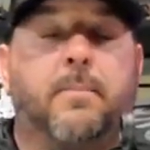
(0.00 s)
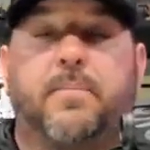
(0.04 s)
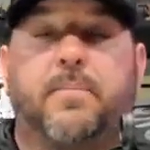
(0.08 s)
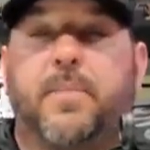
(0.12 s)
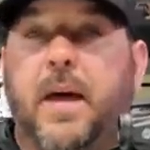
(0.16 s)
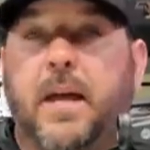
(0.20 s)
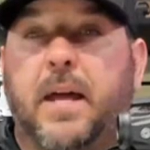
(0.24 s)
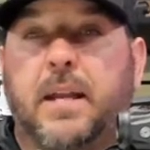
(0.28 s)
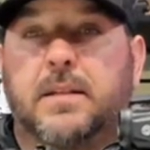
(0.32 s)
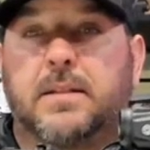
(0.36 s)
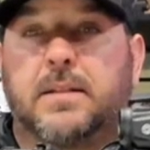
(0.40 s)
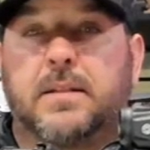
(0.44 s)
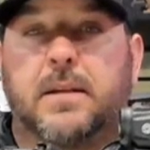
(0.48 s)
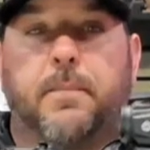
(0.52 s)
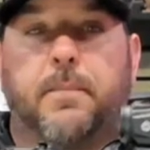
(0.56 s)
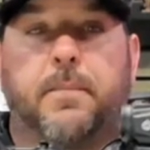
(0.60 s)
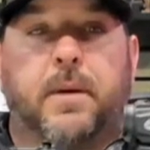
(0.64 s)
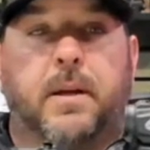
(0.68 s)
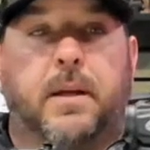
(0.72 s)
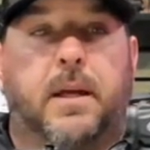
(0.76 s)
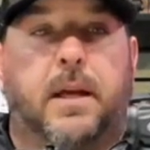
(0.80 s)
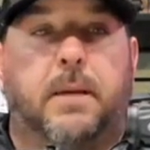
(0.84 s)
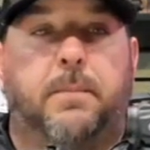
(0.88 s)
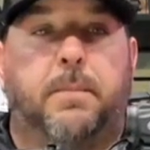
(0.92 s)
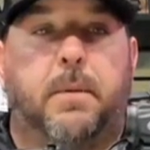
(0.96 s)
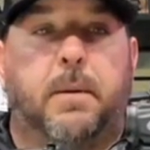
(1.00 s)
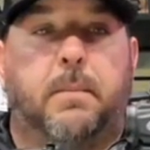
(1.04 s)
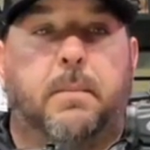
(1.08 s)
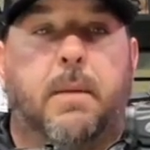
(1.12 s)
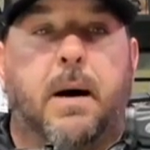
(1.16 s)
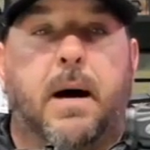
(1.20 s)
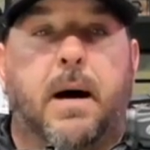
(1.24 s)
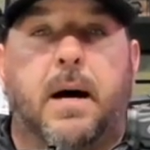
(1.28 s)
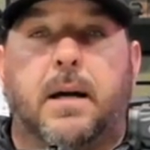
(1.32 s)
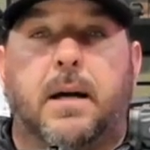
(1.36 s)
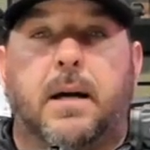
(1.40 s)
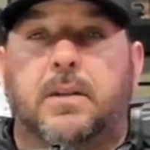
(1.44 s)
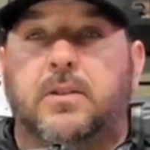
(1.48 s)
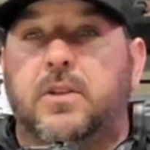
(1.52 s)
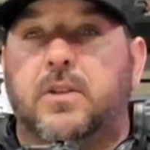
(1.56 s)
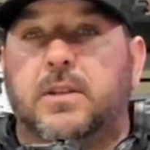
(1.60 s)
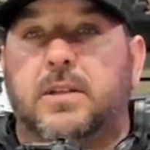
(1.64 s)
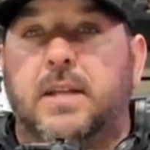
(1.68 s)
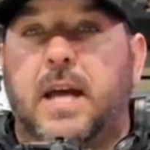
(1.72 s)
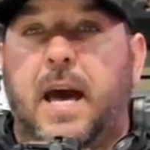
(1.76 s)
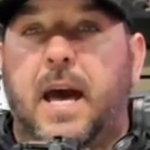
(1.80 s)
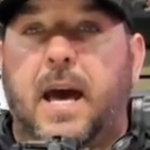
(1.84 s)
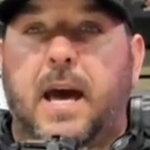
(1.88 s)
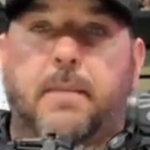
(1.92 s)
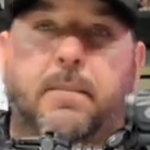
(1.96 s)
that is something to keep in mind. Just
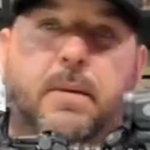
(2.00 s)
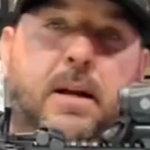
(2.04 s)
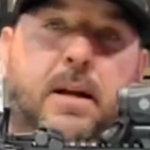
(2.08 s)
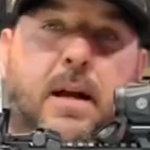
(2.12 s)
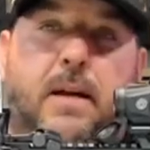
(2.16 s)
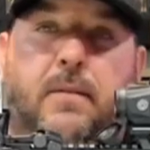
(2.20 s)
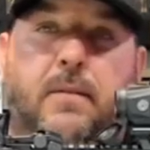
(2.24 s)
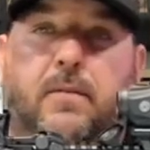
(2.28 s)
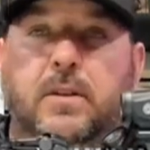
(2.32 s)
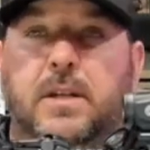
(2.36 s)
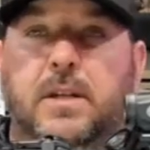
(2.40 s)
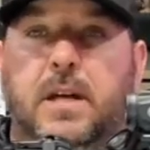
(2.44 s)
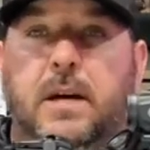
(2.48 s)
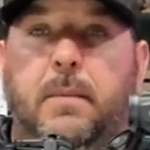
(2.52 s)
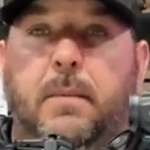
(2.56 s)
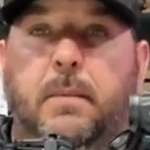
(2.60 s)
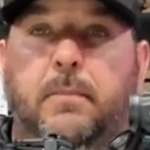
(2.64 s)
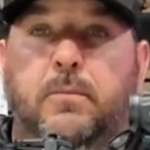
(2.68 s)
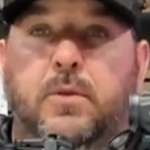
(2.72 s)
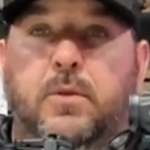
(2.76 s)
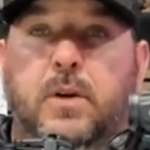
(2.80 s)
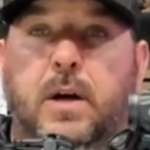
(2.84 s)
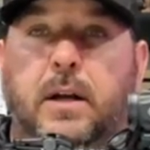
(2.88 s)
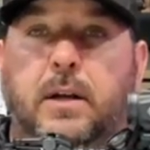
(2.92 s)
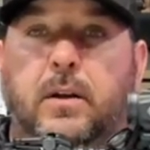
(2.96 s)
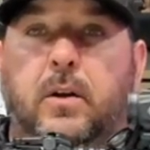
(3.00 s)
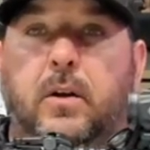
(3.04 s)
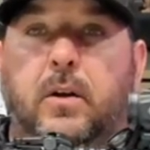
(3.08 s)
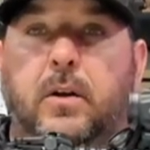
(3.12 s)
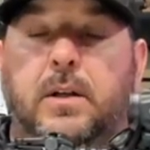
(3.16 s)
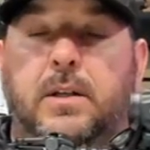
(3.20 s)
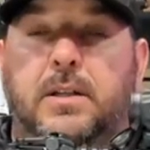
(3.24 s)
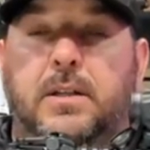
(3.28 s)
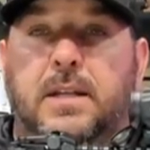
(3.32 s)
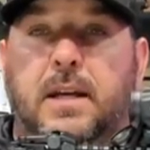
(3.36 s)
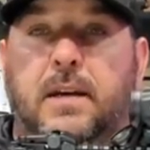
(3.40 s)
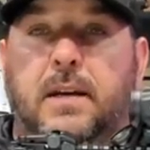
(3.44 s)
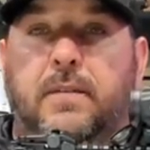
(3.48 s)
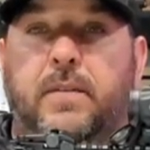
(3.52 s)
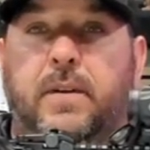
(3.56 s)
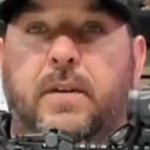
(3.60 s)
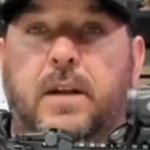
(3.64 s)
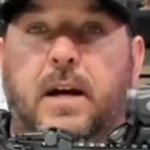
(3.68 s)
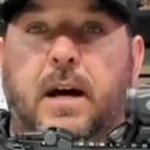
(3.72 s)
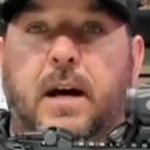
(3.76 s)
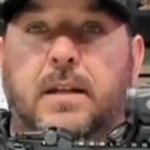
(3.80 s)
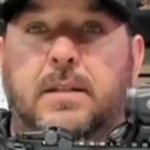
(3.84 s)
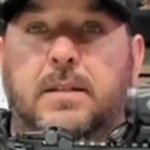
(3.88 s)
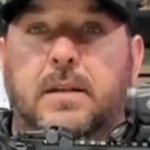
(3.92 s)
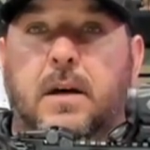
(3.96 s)
have it every time I'm trying to look and see if the
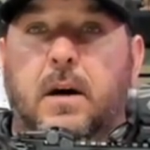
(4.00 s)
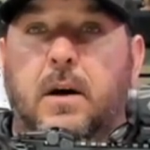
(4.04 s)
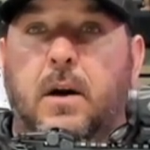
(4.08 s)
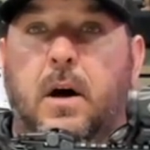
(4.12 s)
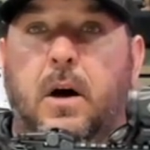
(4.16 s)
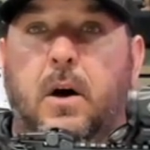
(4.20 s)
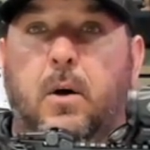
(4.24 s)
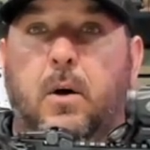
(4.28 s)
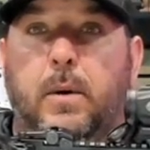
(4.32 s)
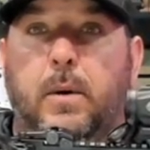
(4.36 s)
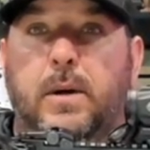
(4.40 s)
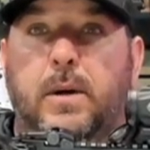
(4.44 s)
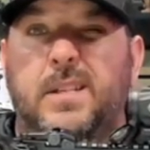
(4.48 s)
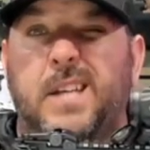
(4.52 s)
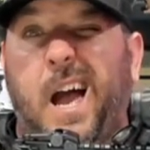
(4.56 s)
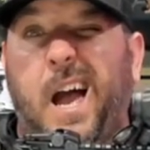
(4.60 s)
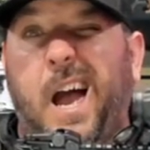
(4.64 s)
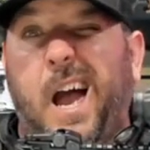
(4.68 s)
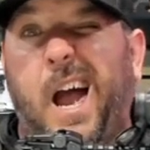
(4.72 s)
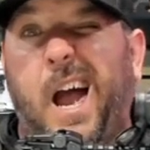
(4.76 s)
dot's on. I always